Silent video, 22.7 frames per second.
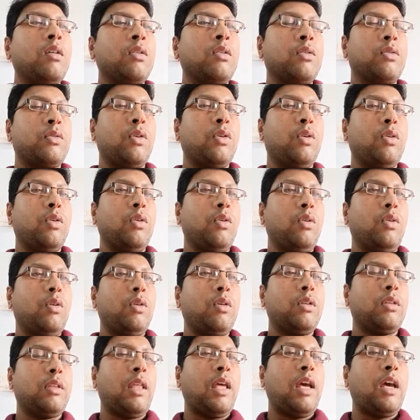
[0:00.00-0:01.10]
So
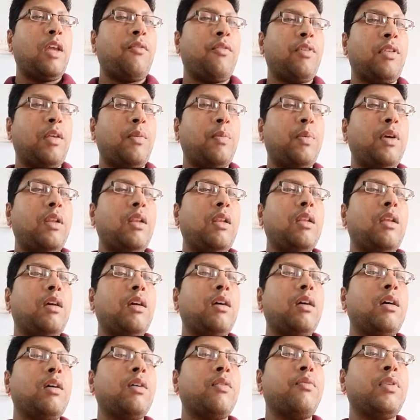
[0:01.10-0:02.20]
they are
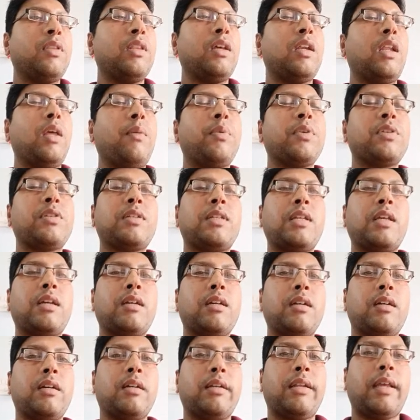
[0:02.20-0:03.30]
visible with the dipstick
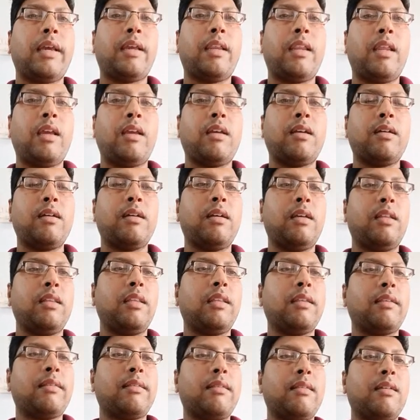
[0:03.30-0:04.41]
technique in
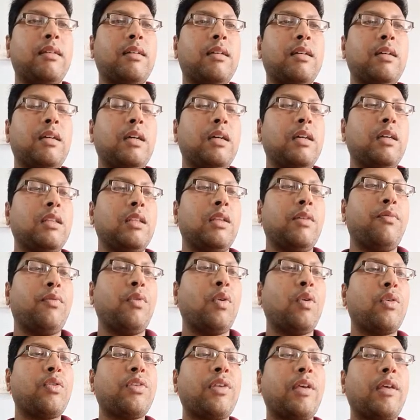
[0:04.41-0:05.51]
this the
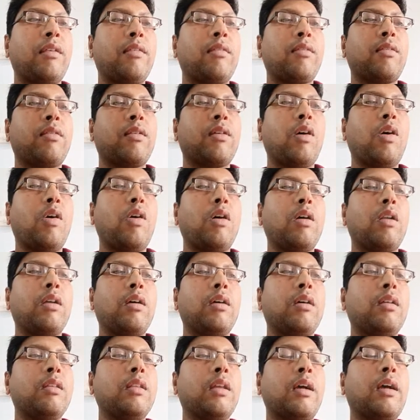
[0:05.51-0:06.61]
fluorescence,
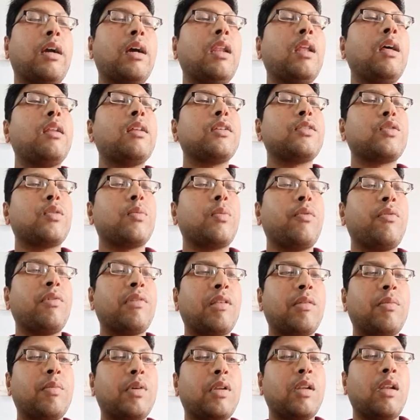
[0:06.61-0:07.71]
or the color is to be
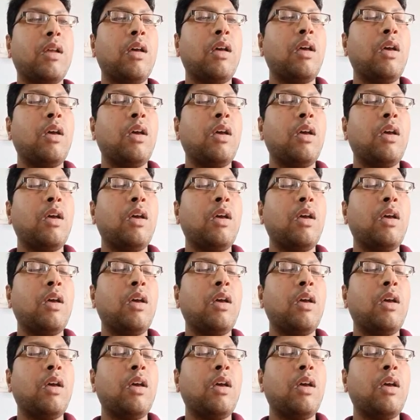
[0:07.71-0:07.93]
visible,